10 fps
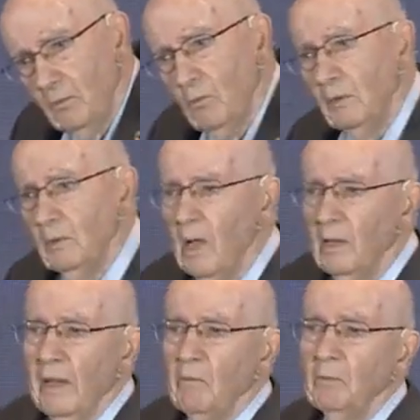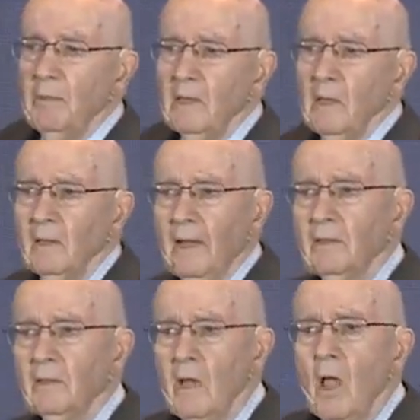what they would be
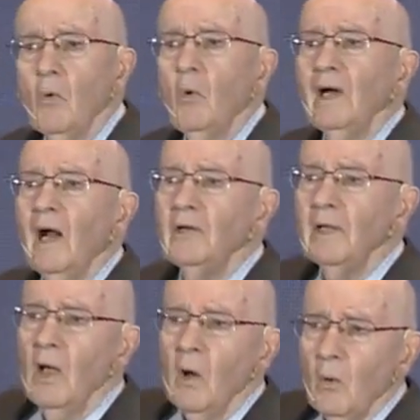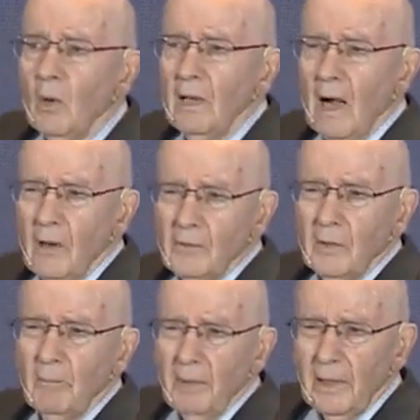like to, what are the
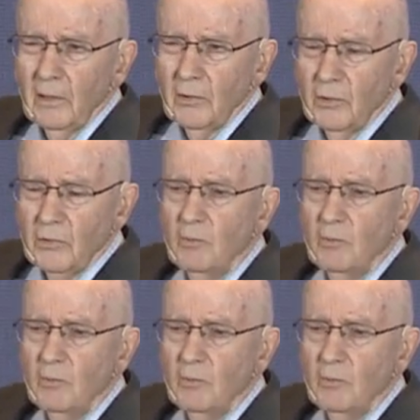competitors